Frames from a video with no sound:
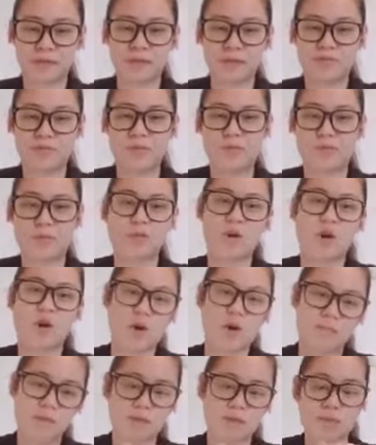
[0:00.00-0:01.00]
Of course, your
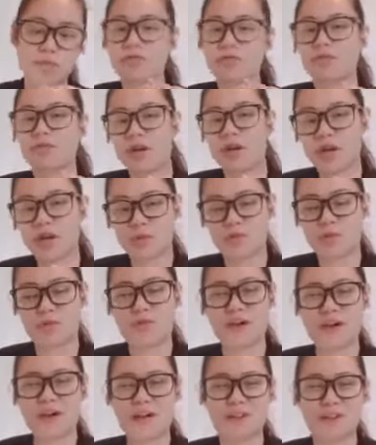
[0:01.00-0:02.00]
arms move with
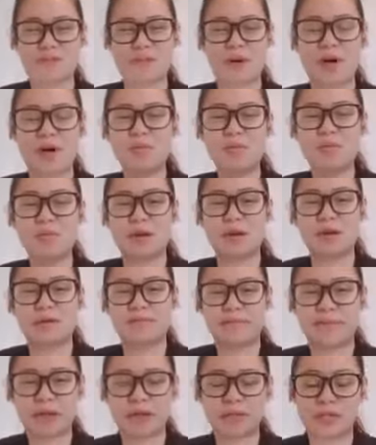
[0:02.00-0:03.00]
that as well,
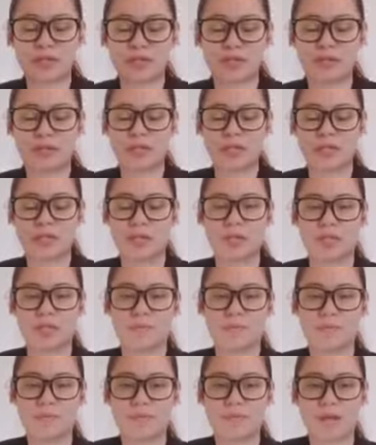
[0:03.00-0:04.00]
but ideally it's
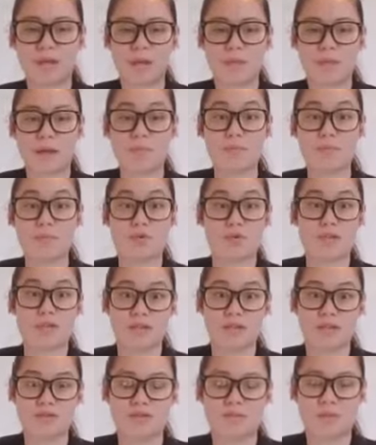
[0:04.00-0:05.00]
um, coming
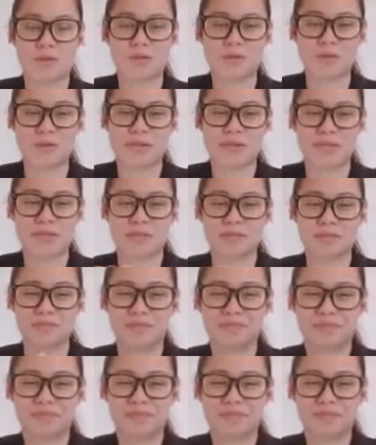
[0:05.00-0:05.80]
mostly from your wrist.